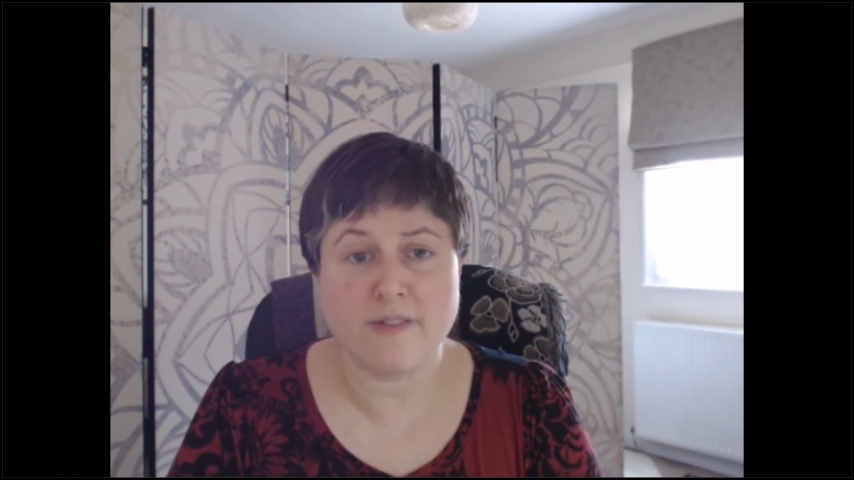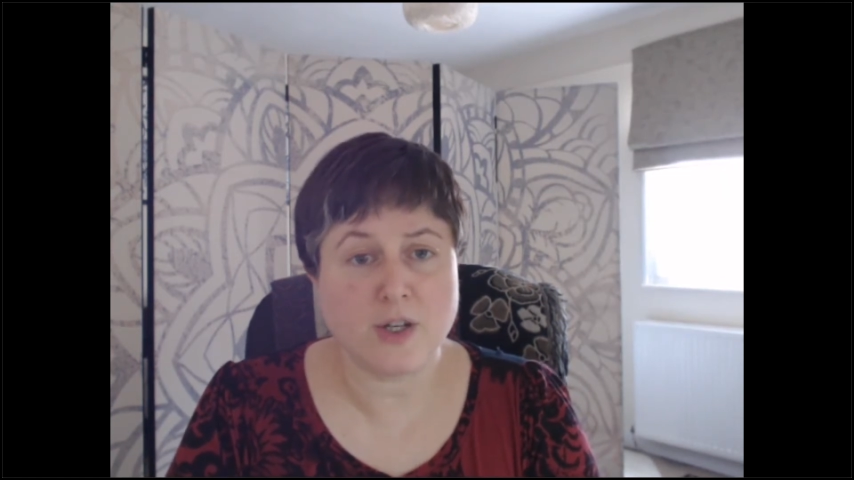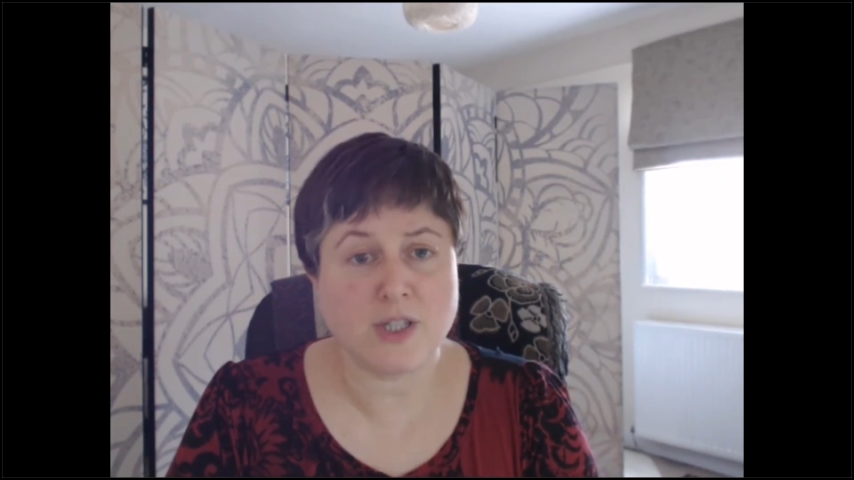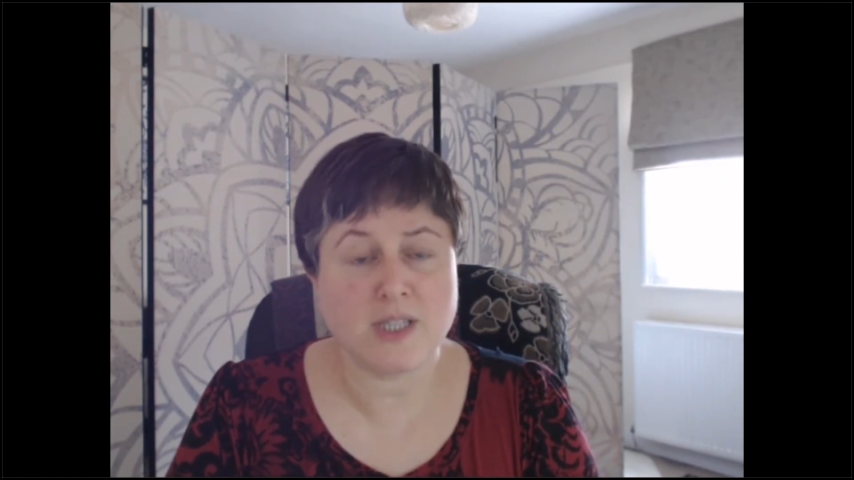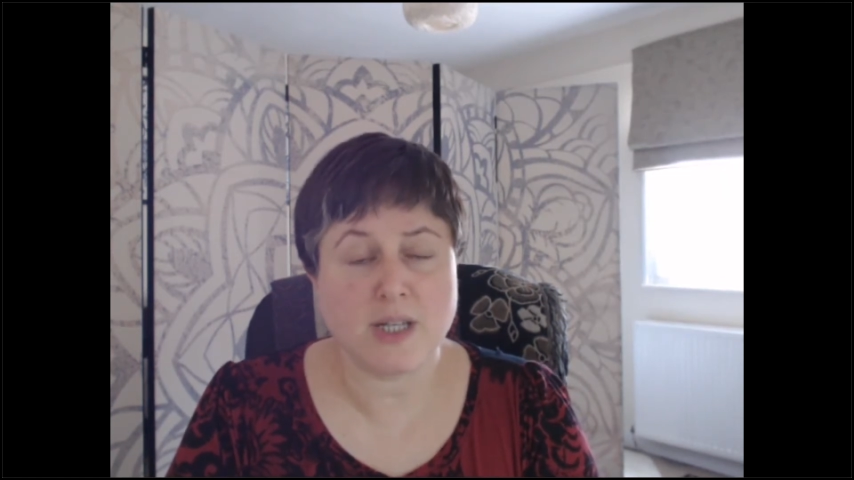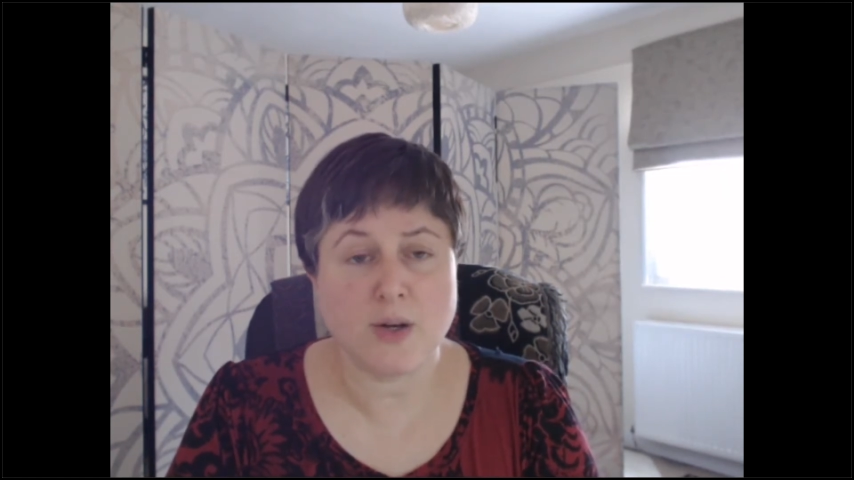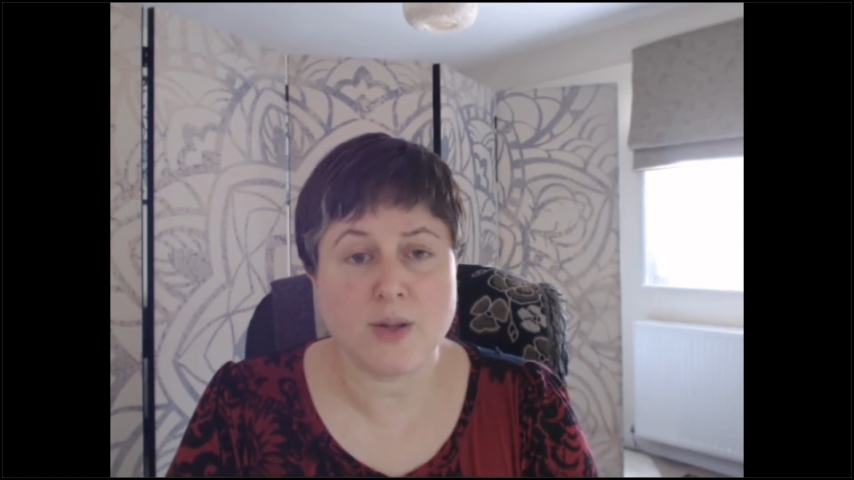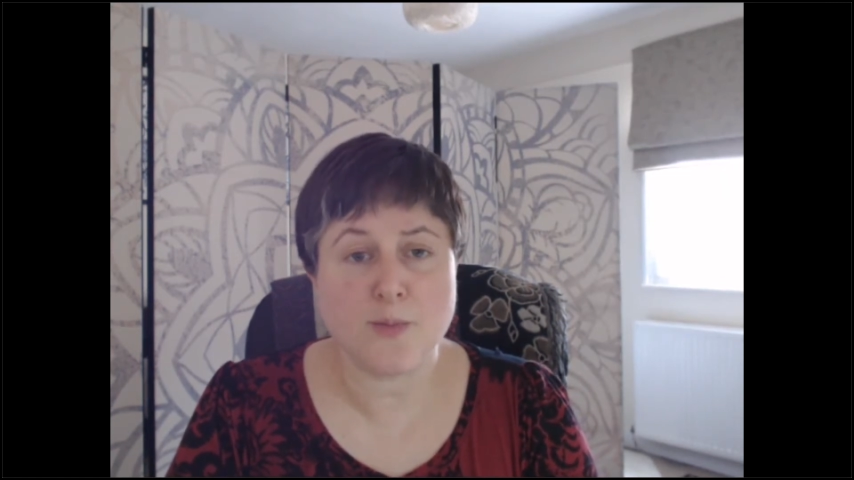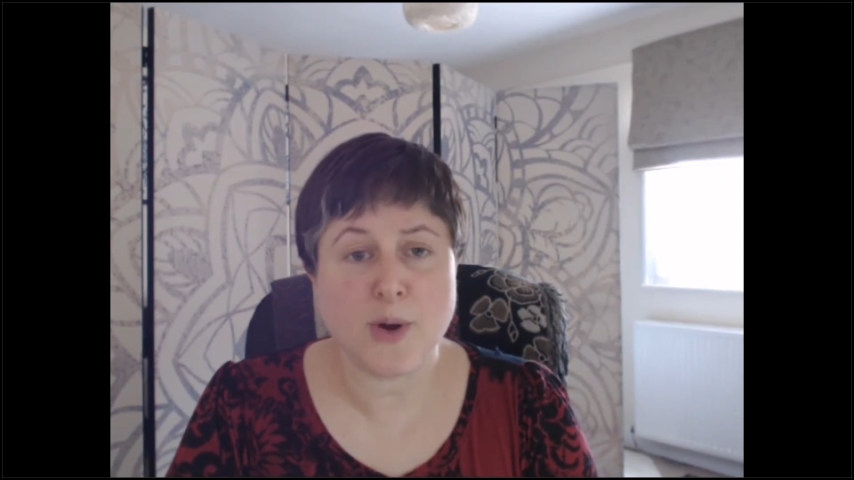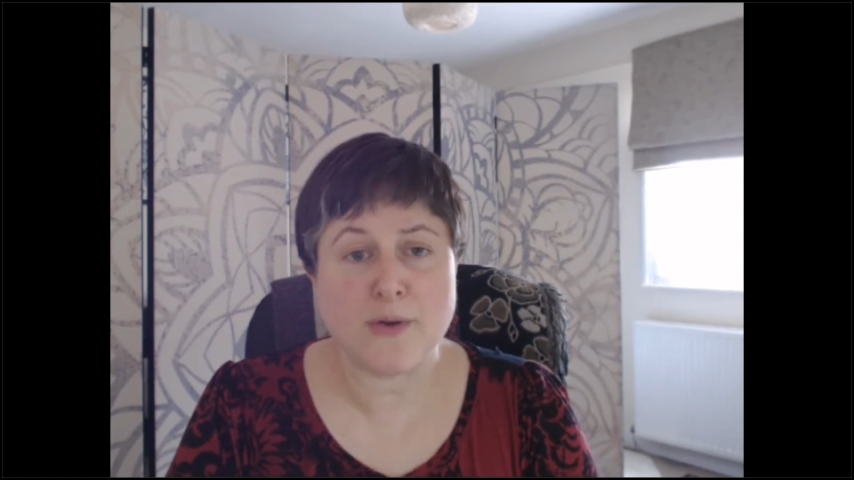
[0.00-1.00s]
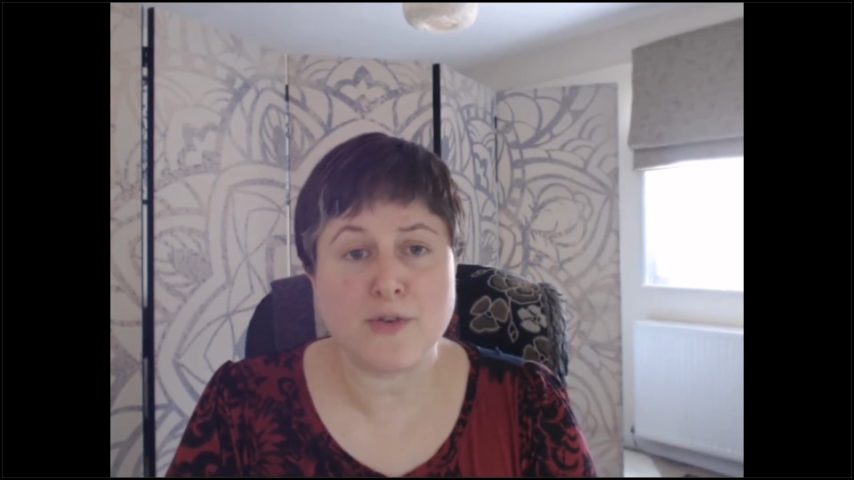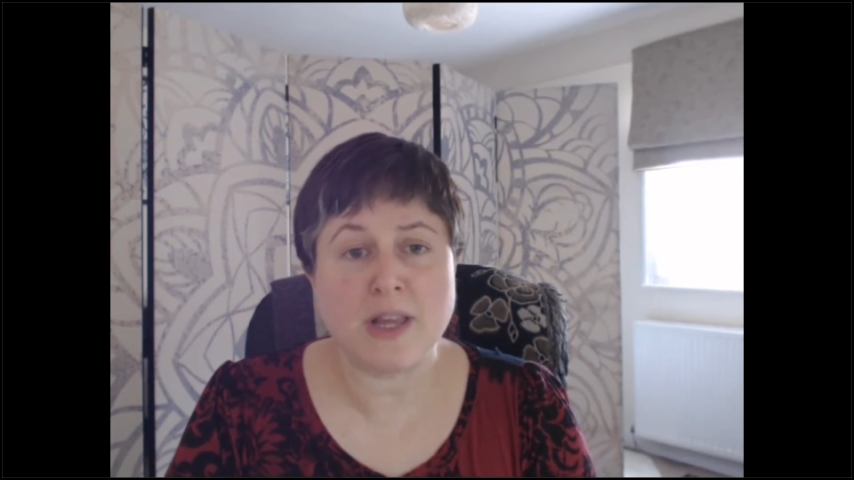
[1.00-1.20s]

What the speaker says: focusing on the breath.